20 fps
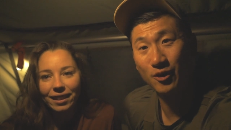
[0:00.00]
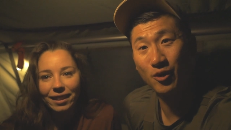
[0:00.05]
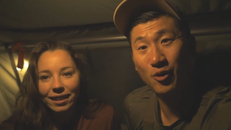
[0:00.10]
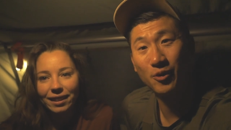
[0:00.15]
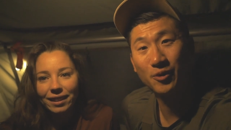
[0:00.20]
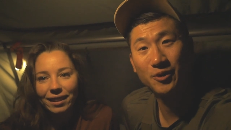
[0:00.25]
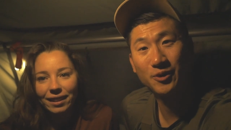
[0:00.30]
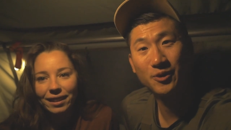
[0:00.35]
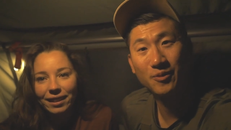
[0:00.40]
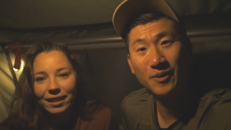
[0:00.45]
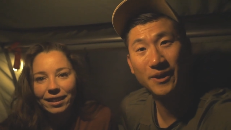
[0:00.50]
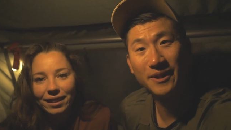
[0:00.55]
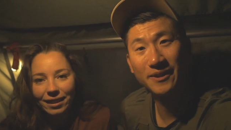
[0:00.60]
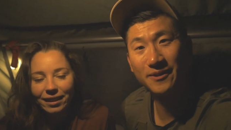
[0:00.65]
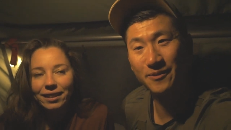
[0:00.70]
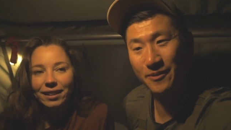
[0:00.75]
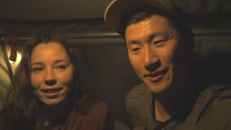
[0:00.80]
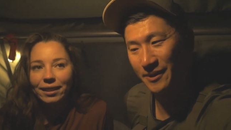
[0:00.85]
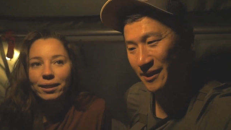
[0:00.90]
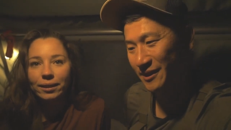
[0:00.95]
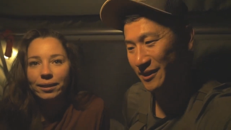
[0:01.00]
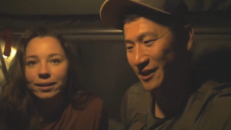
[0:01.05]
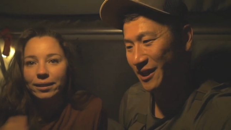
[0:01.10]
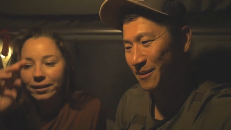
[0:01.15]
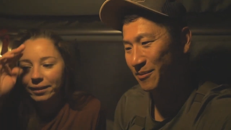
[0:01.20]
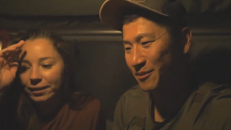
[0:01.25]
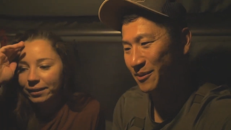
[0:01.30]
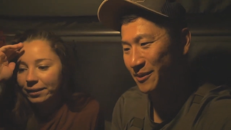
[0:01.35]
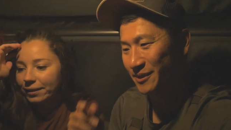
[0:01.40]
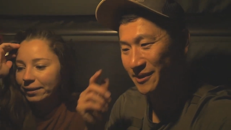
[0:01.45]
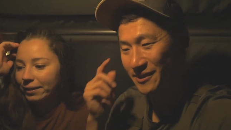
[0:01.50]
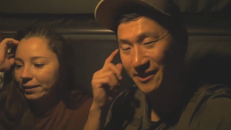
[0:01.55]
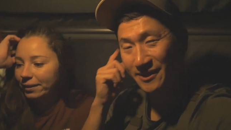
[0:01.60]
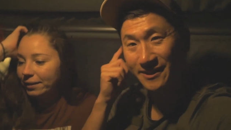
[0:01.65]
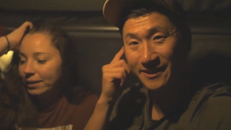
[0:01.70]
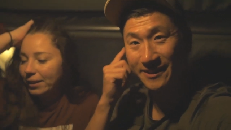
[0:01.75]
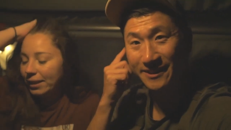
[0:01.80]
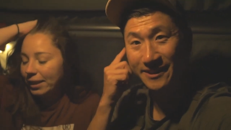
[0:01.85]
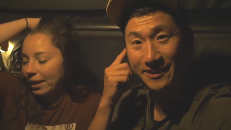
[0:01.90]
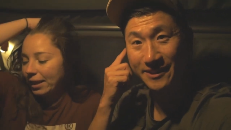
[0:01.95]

Speaker 1: a colder weather with our top quilts, the